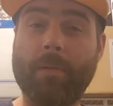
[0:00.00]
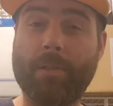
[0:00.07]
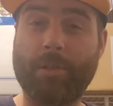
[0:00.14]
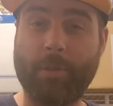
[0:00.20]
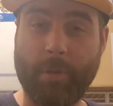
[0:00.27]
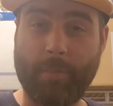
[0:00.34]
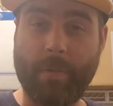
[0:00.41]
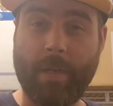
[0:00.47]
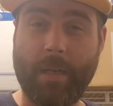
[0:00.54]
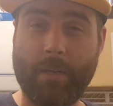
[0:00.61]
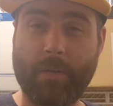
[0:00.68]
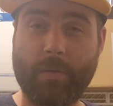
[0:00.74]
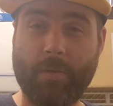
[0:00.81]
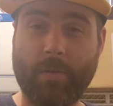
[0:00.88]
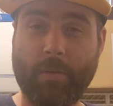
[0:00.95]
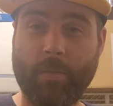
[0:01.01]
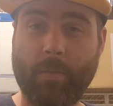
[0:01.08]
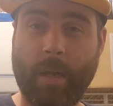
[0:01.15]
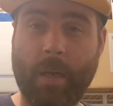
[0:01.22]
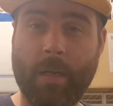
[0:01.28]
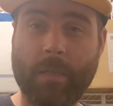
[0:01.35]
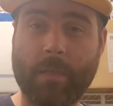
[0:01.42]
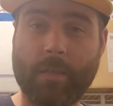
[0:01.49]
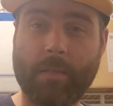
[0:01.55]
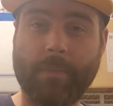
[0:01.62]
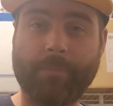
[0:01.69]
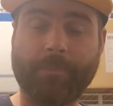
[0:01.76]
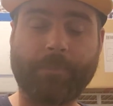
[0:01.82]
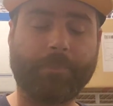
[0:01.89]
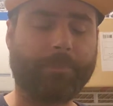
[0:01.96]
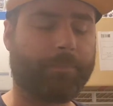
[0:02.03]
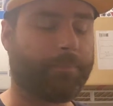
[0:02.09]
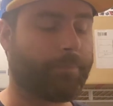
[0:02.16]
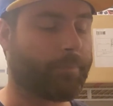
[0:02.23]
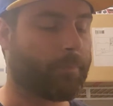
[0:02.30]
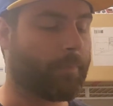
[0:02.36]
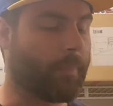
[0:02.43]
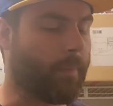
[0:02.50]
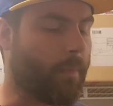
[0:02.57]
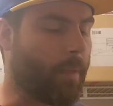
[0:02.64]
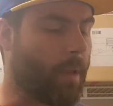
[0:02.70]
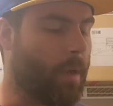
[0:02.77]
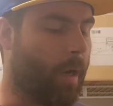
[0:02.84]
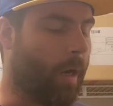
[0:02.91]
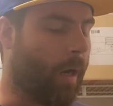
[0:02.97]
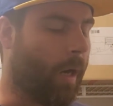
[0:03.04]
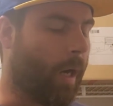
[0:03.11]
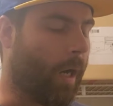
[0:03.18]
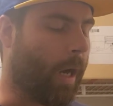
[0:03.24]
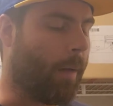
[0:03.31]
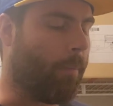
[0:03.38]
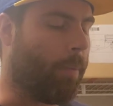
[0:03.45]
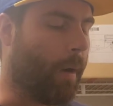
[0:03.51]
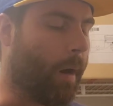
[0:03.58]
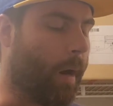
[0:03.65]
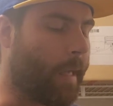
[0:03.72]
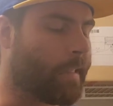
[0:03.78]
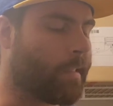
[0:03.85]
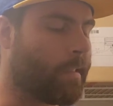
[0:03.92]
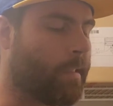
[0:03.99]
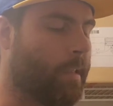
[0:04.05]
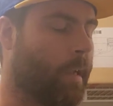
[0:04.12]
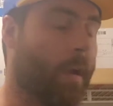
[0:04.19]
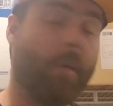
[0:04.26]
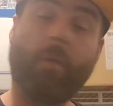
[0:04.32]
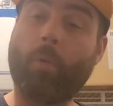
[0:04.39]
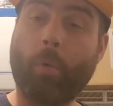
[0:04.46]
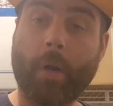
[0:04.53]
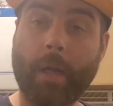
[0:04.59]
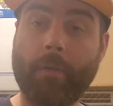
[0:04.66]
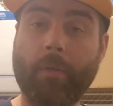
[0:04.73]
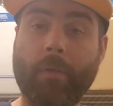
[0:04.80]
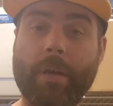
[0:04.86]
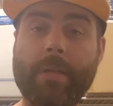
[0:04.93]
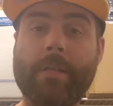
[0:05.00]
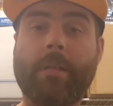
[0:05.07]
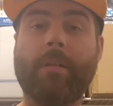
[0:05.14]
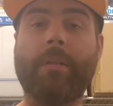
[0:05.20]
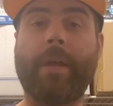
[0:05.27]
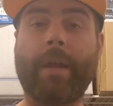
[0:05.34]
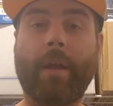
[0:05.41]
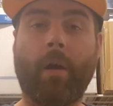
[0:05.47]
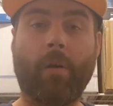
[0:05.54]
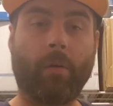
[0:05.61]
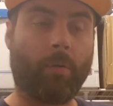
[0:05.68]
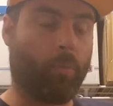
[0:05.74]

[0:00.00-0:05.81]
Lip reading: should be in the short box. But for whatever reason, they are